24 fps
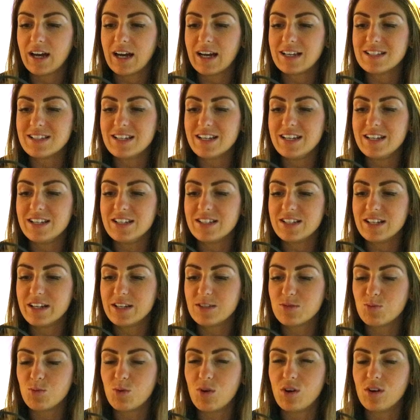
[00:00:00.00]
as easily
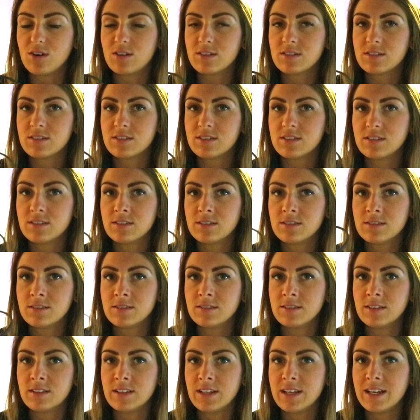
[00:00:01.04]
as what
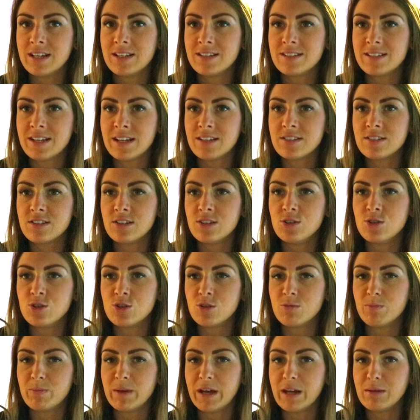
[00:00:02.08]
it says that you
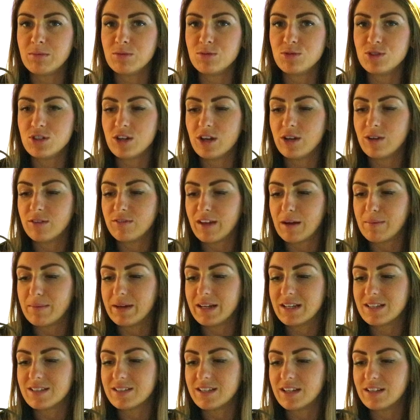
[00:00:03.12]
should be able to, if that
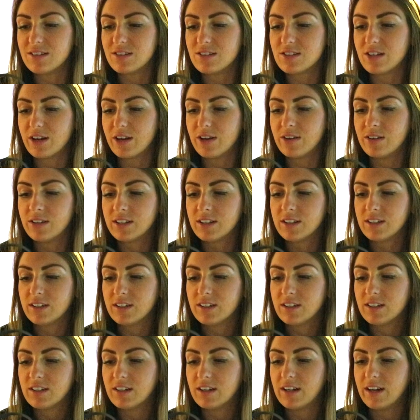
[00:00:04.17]
makes sense. So
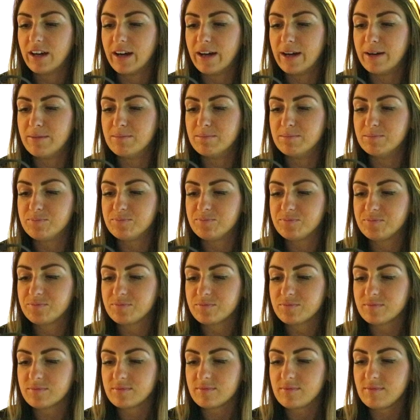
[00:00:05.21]

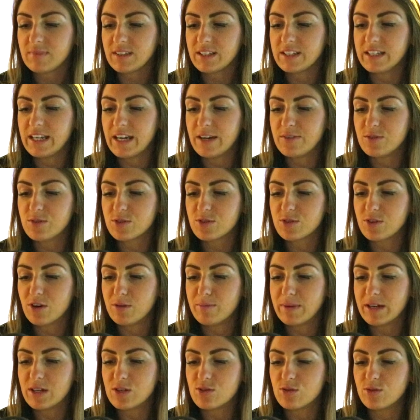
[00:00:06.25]
yeah, you've just got
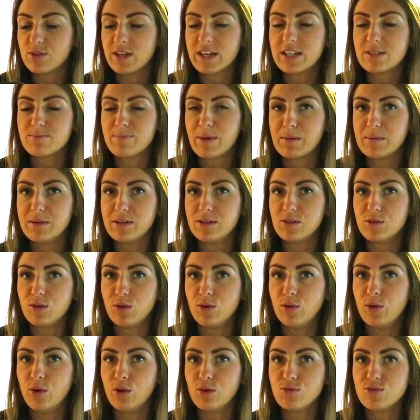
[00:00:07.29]
to make sure that it's maybe
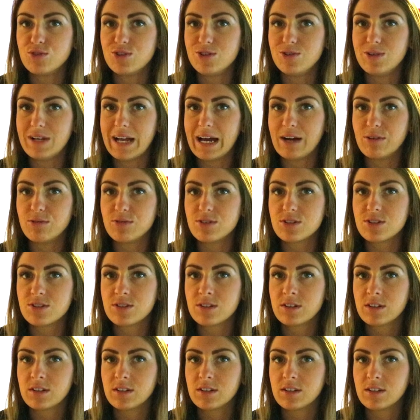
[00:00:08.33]
not too loud
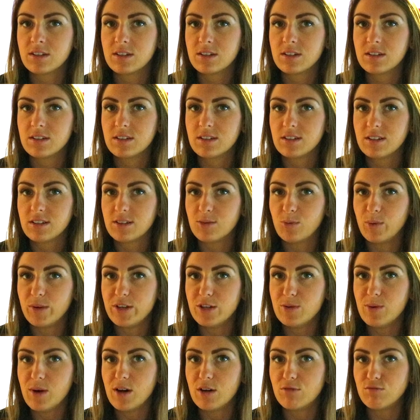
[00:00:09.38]
when
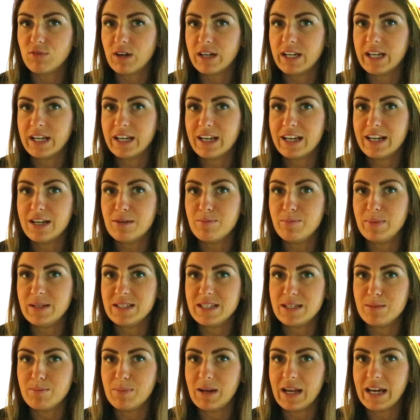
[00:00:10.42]
you are running in a
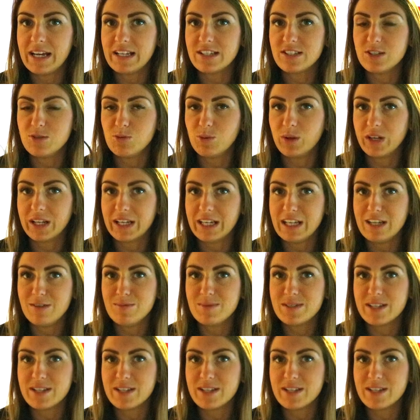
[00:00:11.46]
busy place and you want to keep